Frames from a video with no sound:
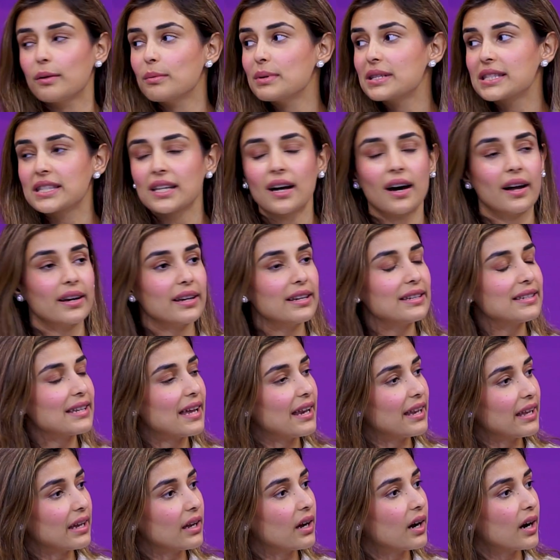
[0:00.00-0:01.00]
we started
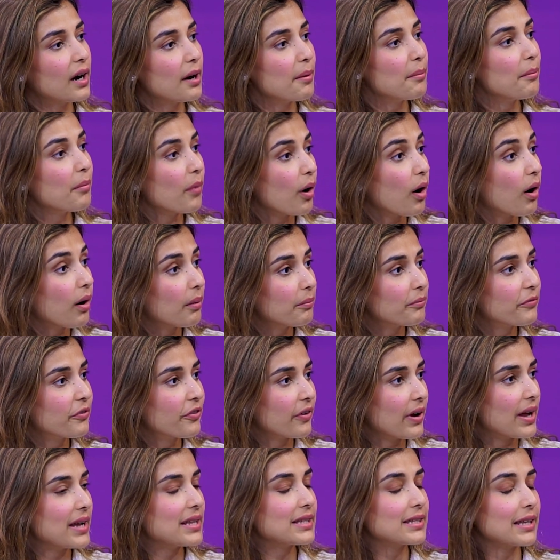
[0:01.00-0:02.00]
telling our mom
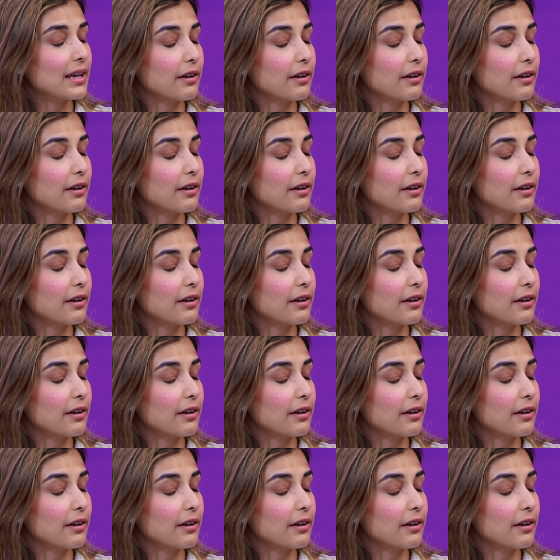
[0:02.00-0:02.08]
friends,